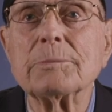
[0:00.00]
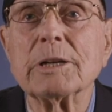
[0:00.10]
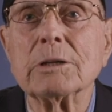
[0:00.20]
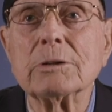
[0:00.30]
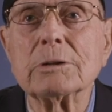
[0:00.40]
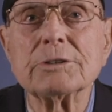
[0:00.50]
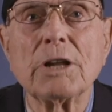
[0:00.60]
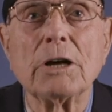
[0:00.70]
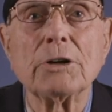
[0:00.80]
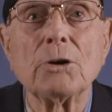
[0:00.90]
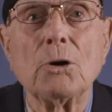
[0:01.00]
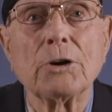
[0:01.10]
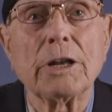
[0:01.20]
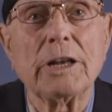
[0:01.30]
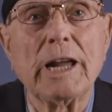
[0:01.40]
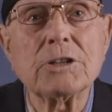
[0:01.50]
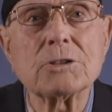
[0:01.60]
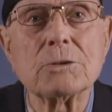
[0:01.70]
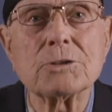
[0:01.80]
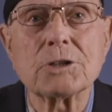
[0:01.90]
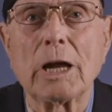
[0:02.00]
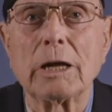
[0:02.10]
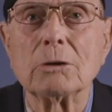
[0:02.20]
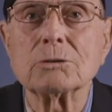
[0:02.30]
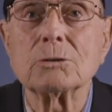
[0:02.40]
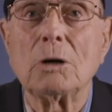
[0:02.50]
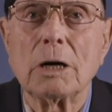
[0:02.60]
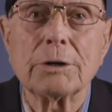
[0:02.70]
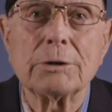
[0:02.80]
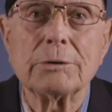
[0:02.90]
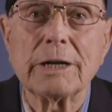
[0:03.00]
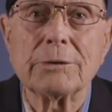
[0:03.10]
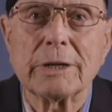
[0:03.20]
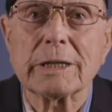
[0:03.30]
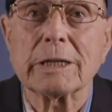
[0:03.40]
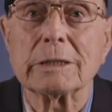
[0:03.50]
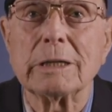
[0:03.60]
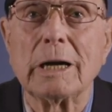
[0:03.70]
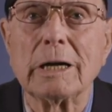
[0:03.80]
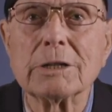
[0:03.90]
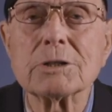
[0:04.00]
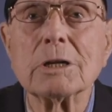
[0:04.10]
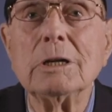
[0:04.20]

been little done on a national scale to honor and recognize